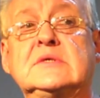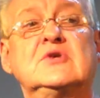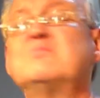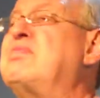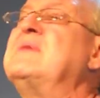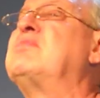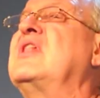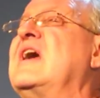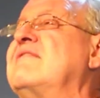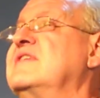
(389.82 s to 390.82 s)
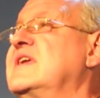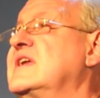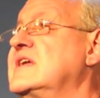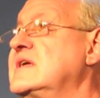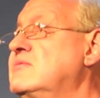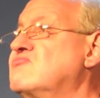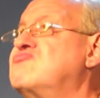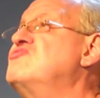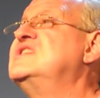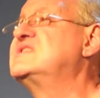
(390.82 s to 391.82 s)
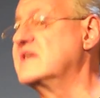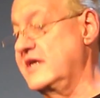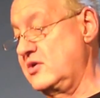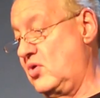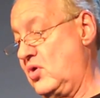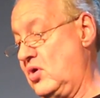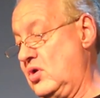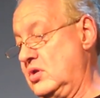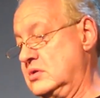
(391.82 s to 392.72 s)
You people haven't any reason at all.